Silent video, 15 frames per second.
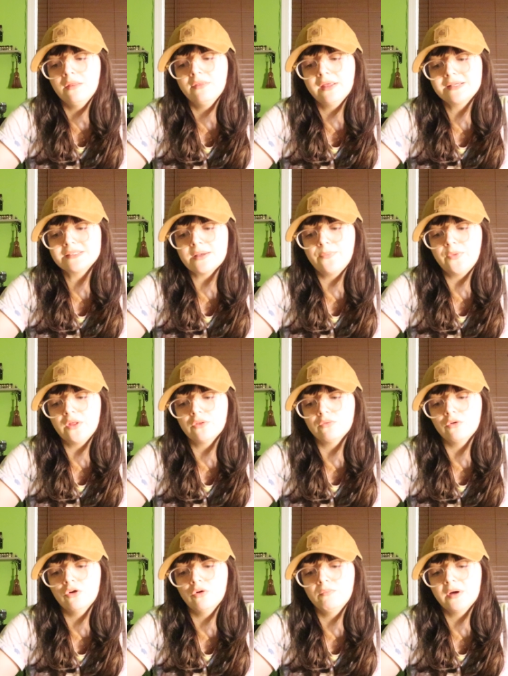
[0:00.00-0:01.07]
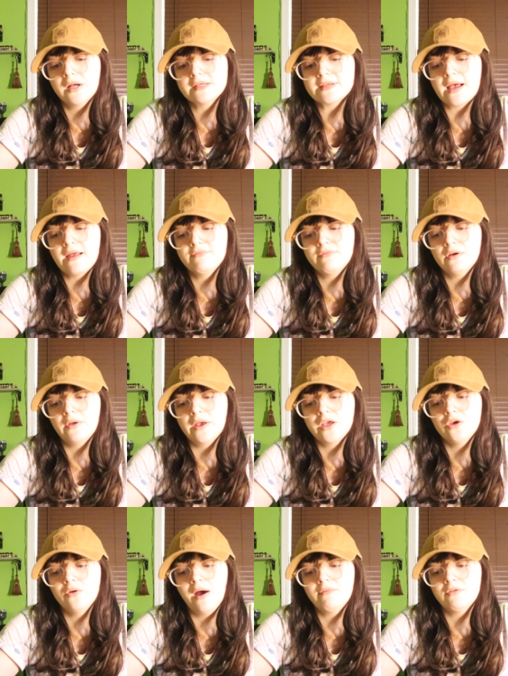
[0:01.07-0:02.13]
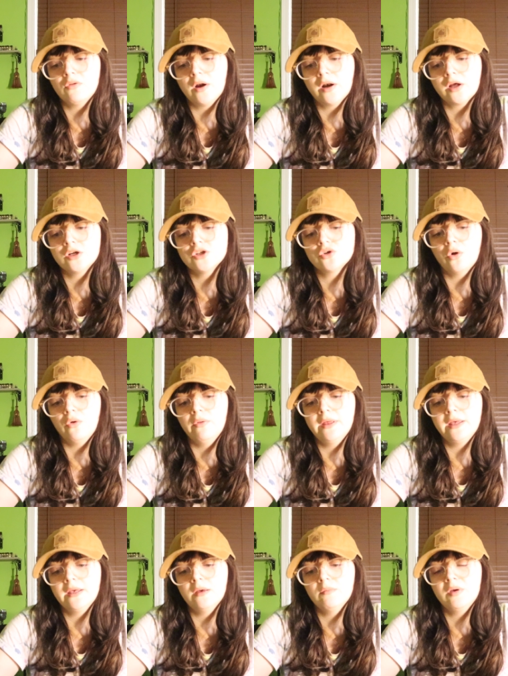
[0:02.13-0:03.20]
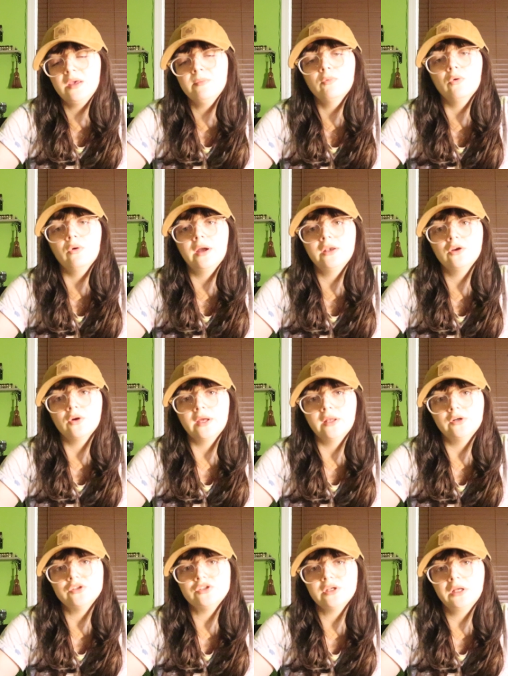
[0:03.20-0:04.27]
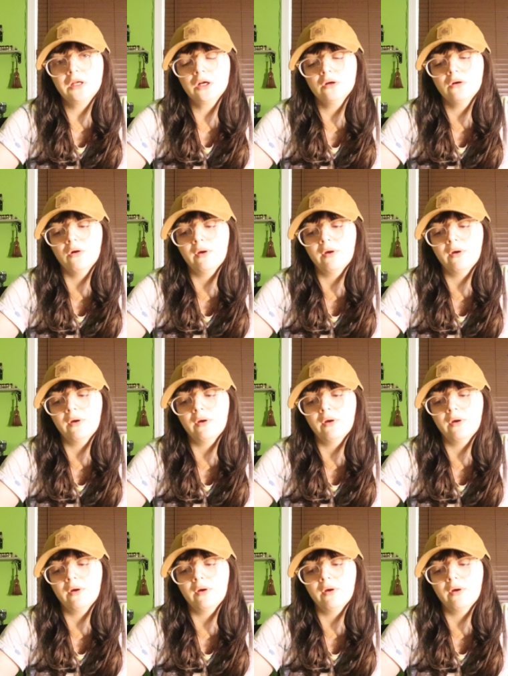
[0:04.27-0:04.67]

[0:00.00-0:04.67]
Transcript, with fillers: Think something through because I feel like you have a lot of controlling people in your energy here,